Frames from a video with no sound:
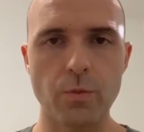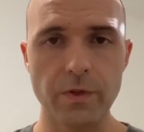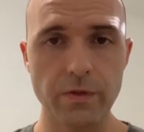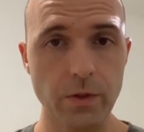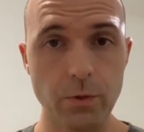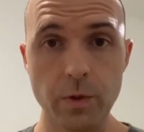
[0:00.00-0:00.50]

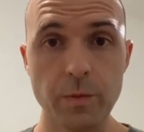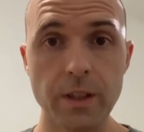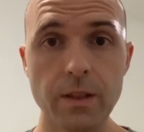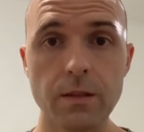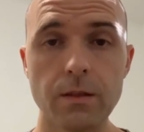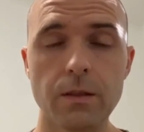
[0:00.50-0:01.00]
before we
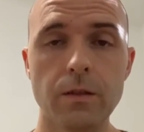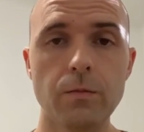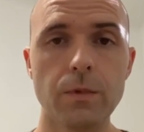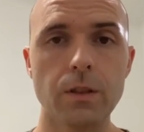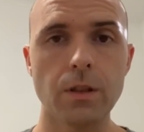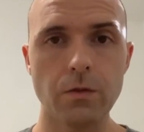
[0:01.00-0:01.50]
begin, let
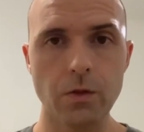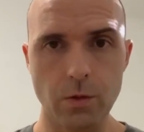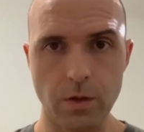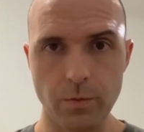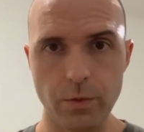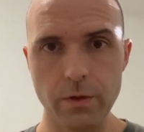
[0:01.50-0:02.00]
me give you
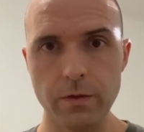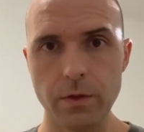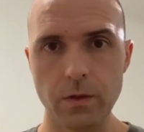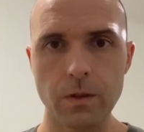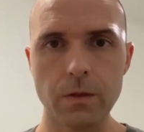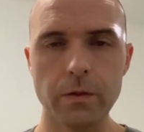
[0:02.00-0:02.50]
a brief
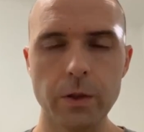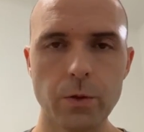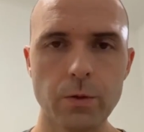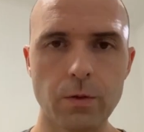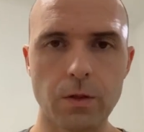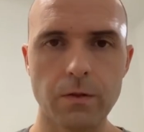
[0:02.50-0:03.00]

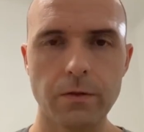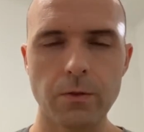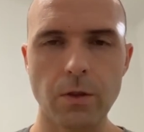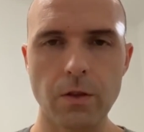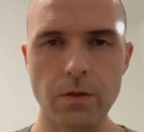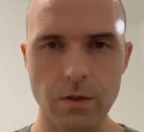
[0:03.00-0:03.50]
overview of
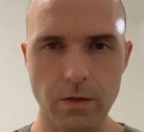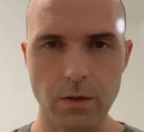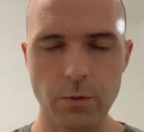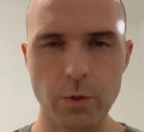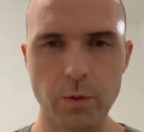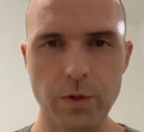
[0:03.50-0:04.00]
what the
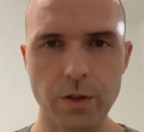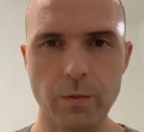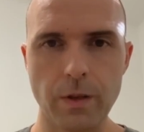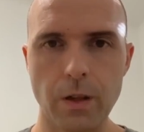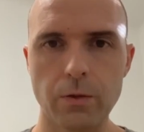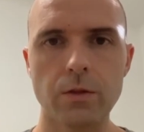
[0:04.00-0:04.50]
talk will be
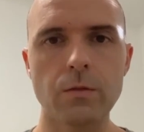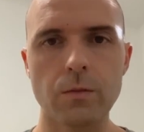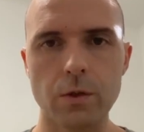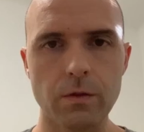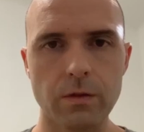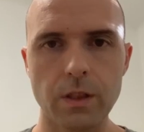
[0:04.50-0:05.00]
about in
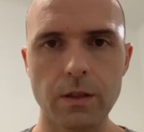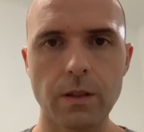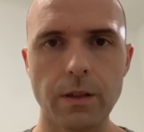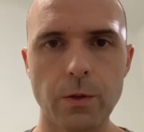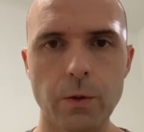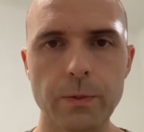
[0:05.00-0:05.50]
more
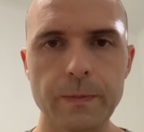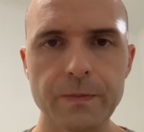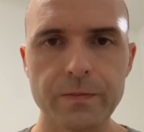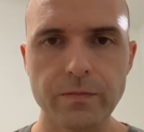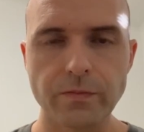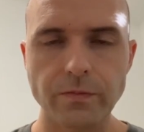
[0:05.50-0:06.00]
detail.
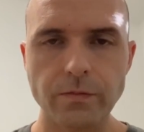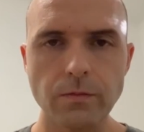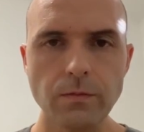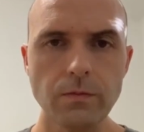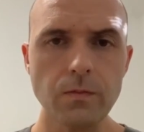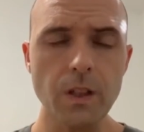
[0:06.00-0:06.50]

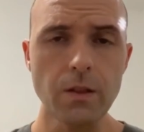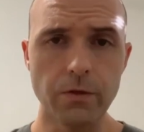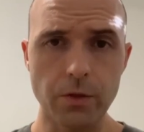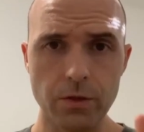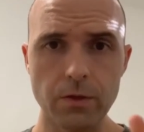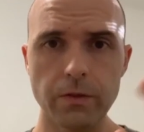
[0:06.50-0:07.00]

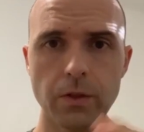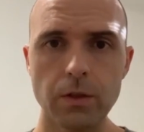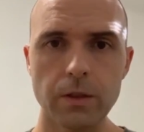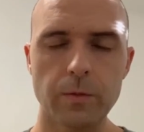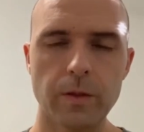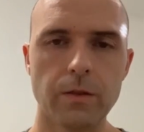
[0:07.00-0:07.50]
First of all,
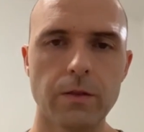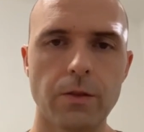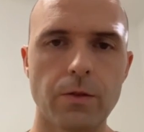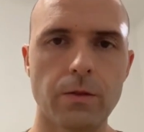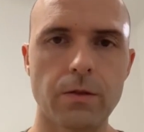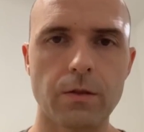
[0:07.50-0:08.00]
I'm going
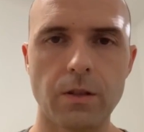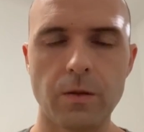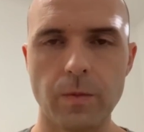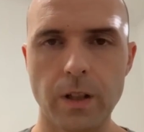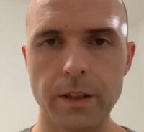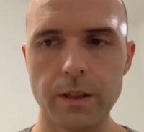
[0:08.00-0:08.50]
to start
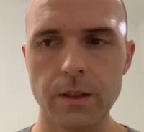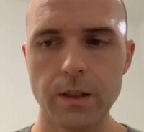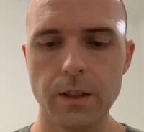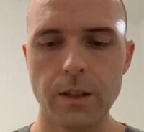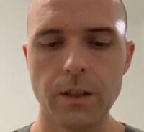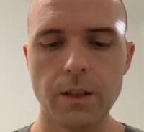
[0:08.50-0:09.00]
by
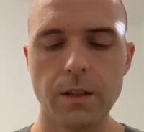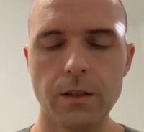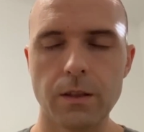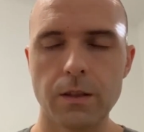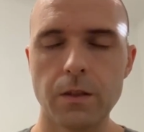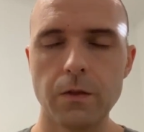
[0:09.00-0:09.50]

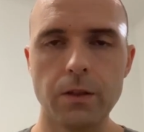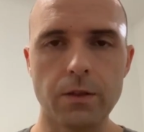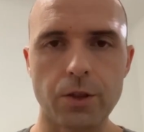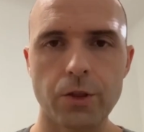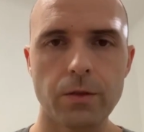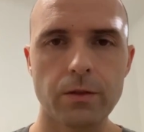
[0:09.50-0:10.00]
giving a
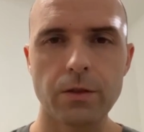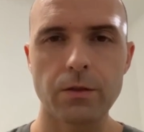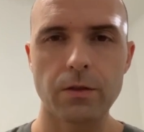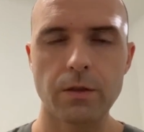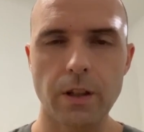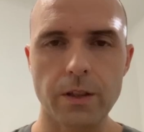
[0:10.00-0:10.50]
short
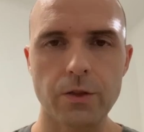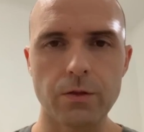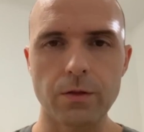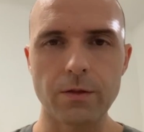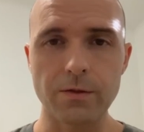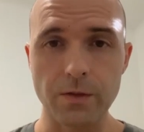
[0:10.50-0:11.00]
introduction
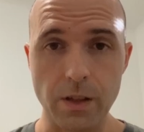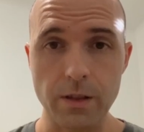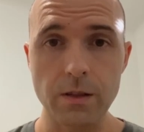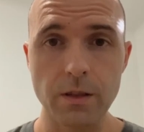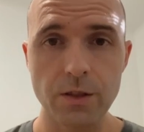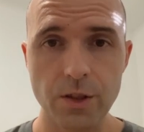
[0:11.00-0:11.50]
to
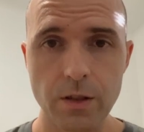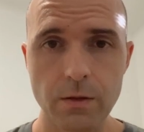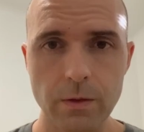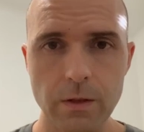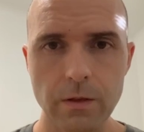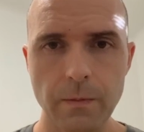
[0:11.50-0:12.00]
fuzzing in
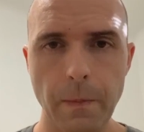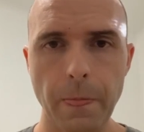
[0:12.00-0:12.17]
general,